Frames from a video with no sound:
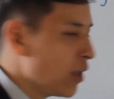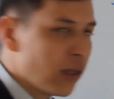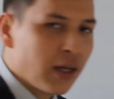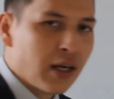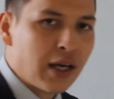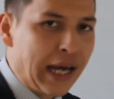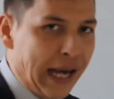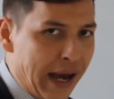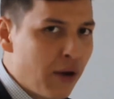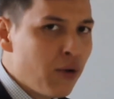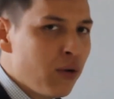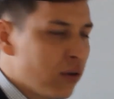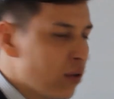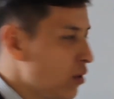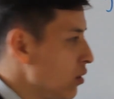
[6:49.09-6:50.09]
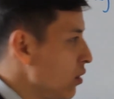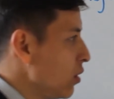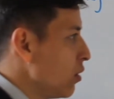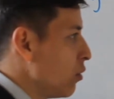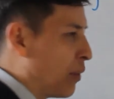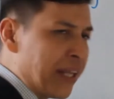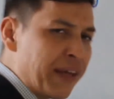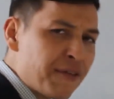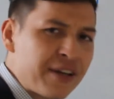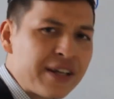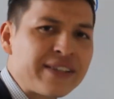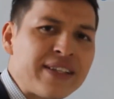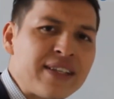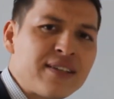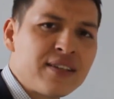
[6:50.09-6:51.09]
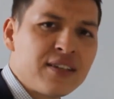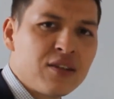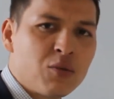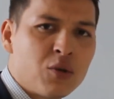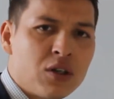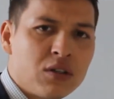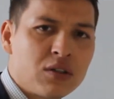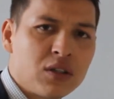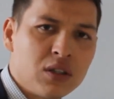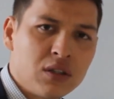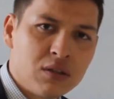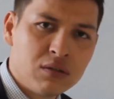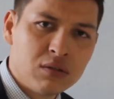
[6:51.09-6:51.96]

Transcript: uh, how? Whatever exists in the world,